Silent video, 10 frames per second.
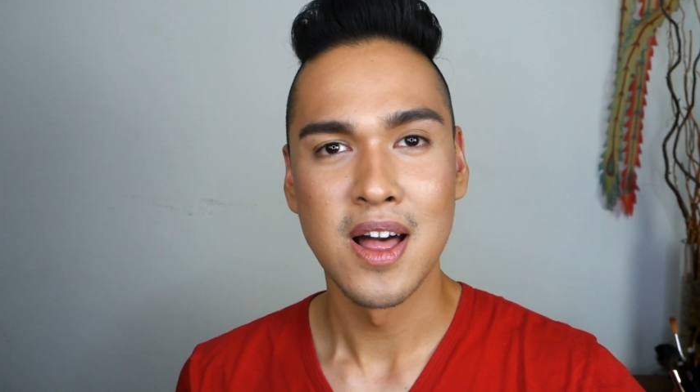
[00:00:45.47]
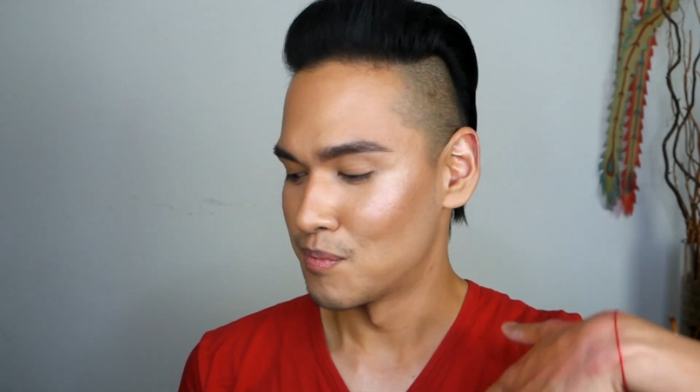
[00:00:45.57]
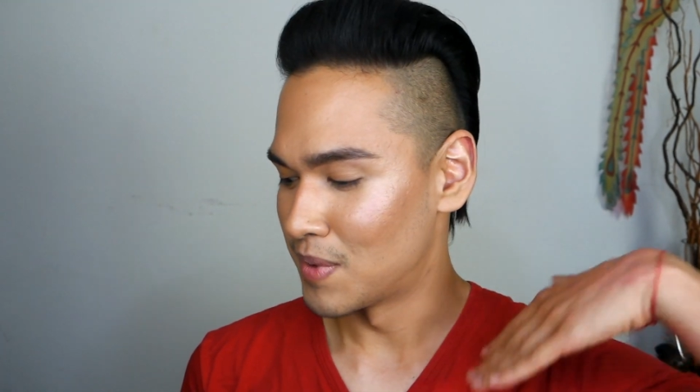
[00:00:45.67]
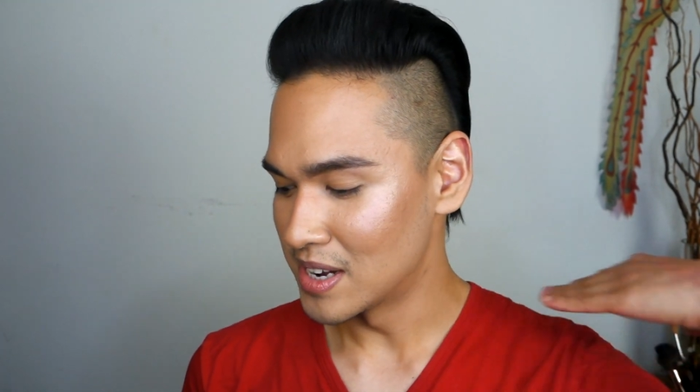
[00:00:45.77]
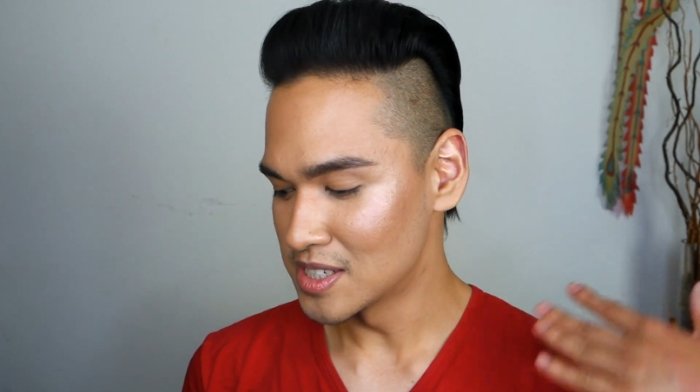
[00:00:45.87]

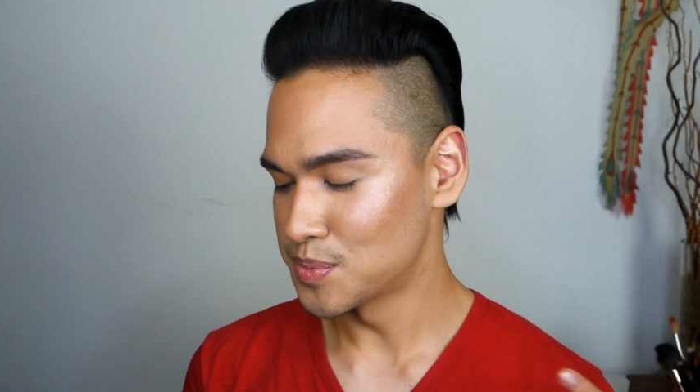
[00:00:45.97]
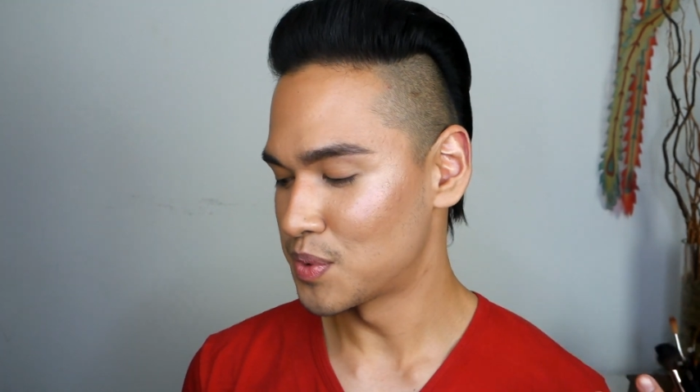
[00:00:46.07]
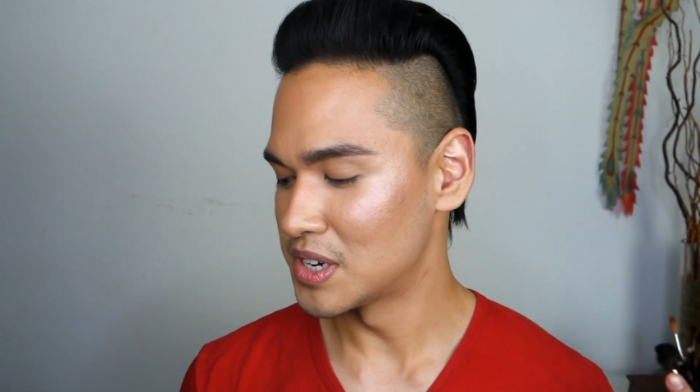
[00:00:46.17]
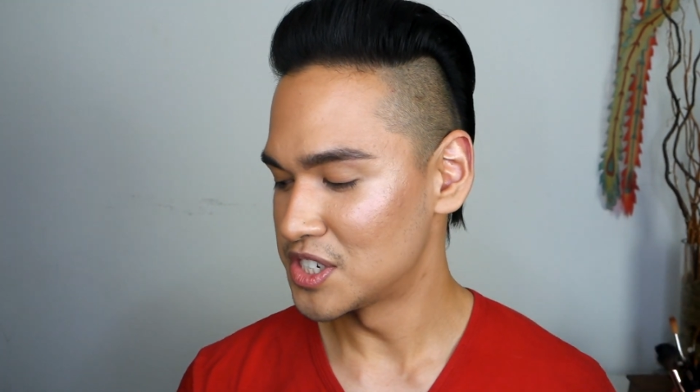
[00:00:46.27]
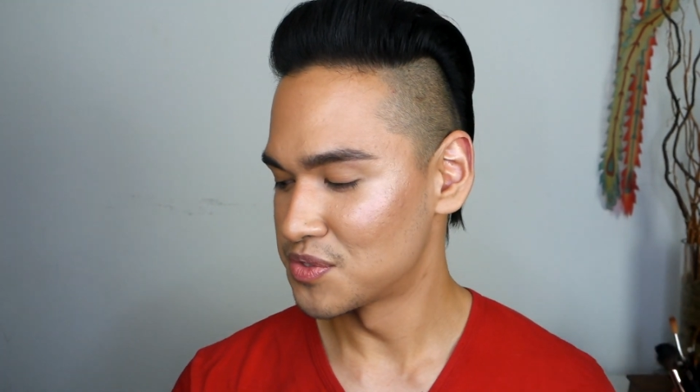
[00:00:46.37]
my
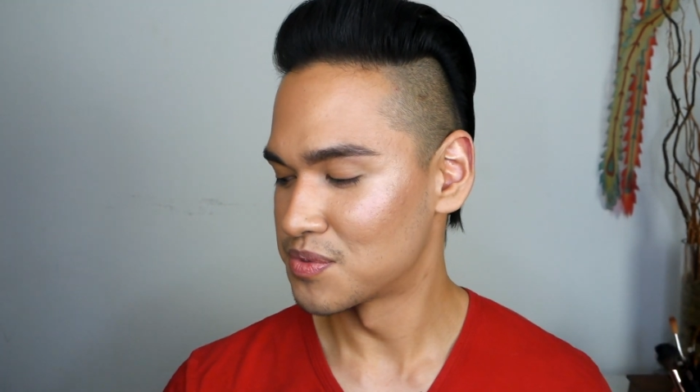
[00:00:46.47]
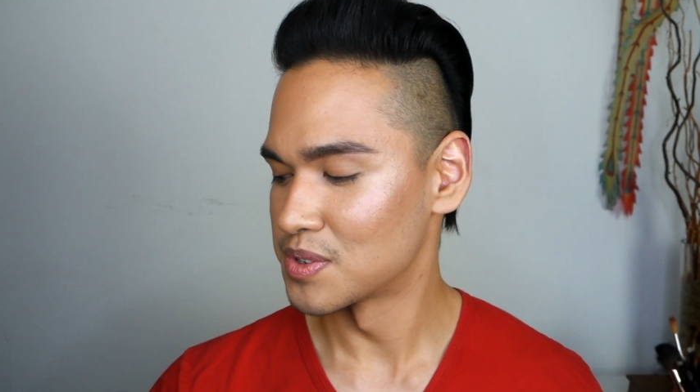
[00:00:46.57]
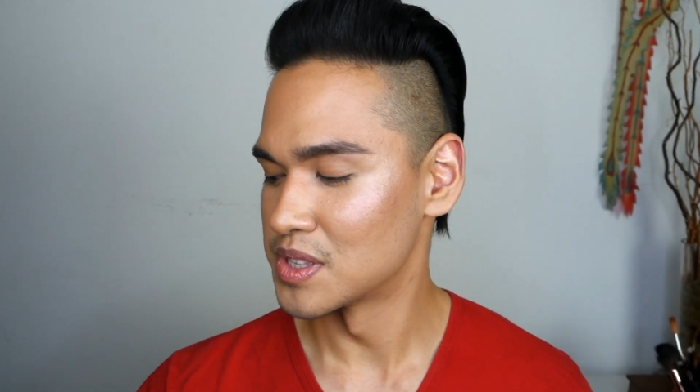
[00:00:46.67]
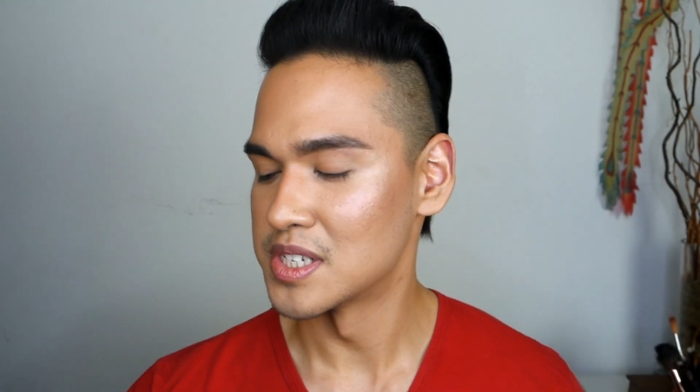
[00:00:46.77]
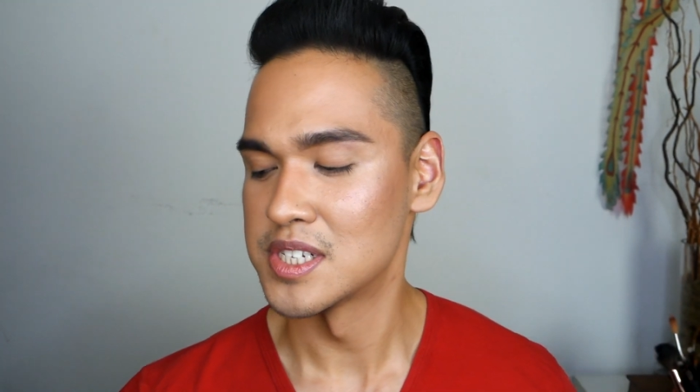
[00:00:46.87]
inspiration
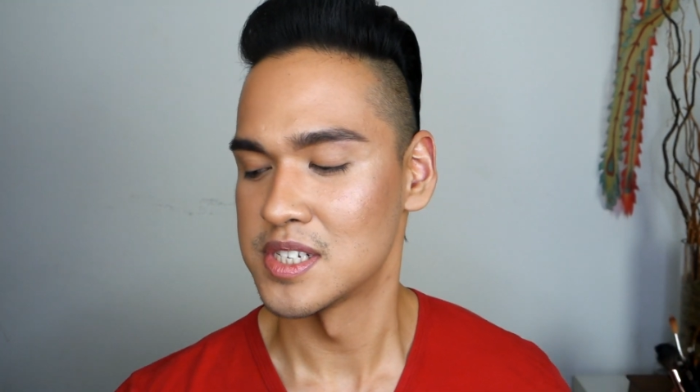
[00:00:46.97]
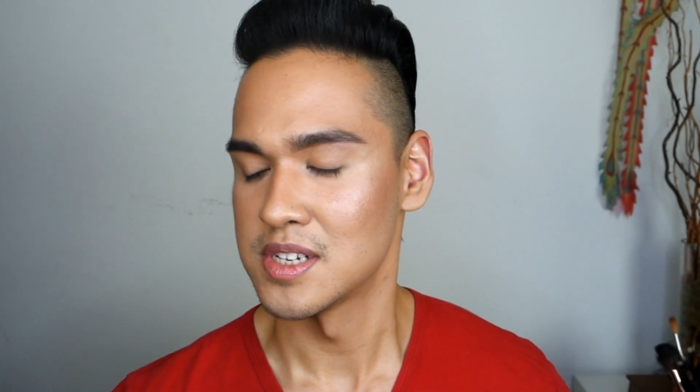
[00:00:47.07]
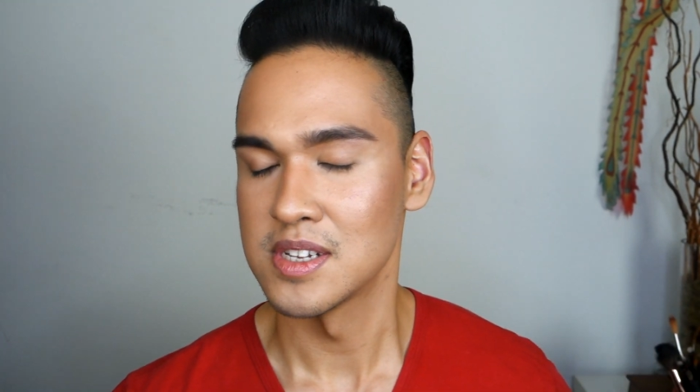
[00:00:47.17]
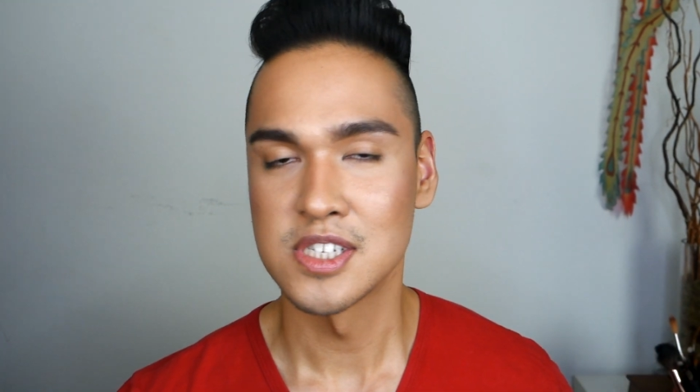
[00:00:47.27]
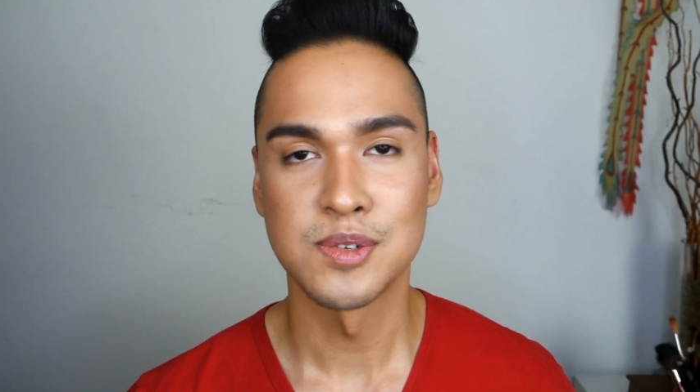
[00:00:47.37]
for this
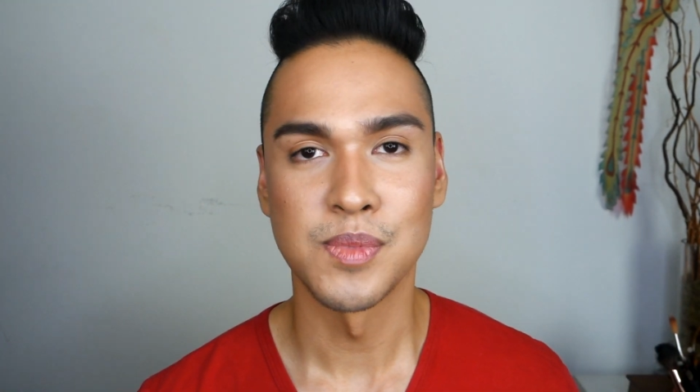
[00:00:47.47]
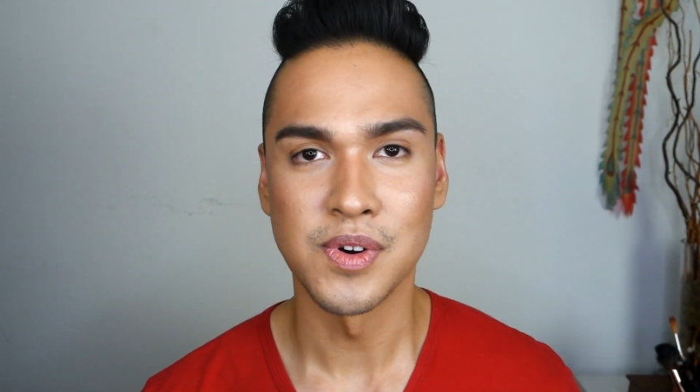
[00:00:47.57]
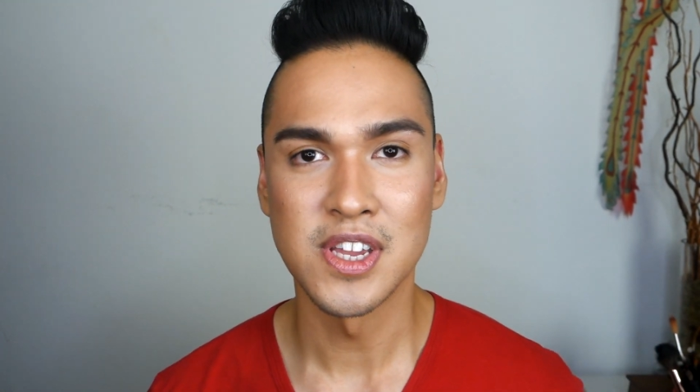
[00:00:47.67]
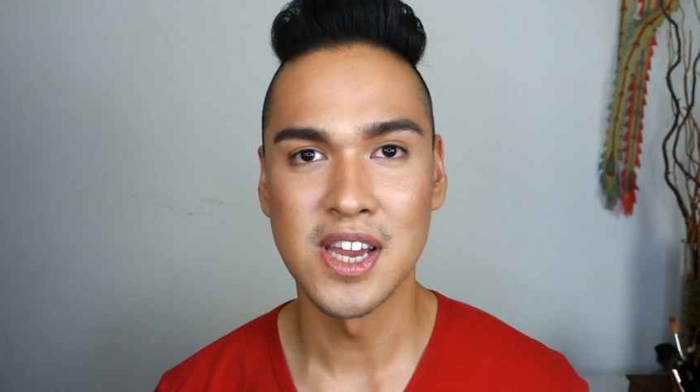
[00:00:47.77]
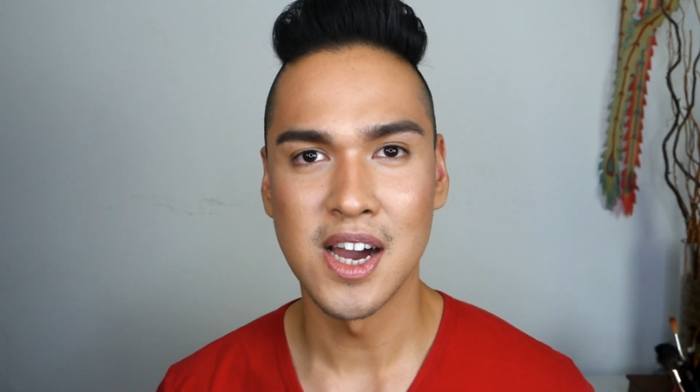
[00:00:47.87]

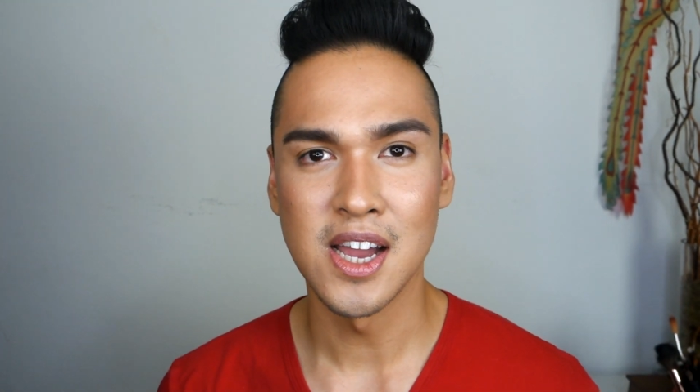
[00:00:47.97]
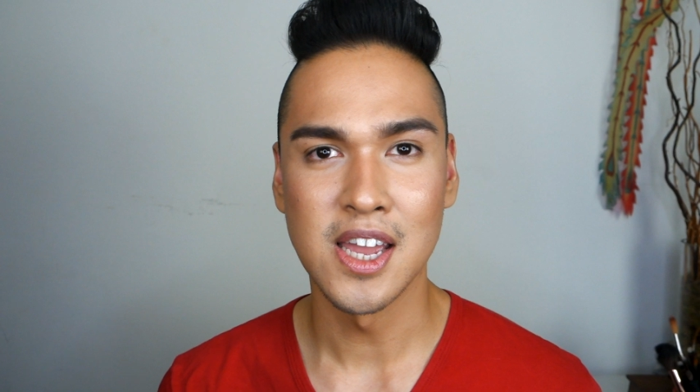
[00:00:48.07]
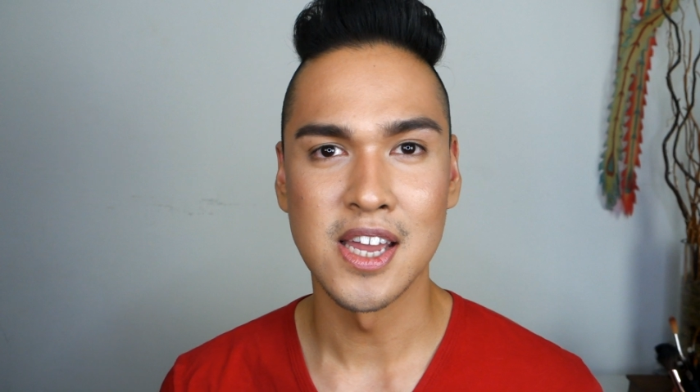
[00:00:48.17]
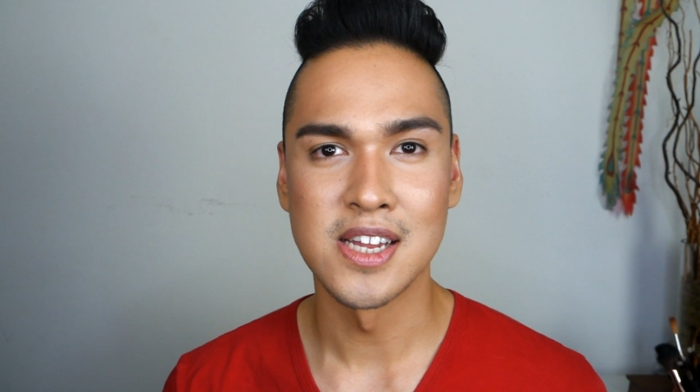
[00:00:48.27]
smoky eye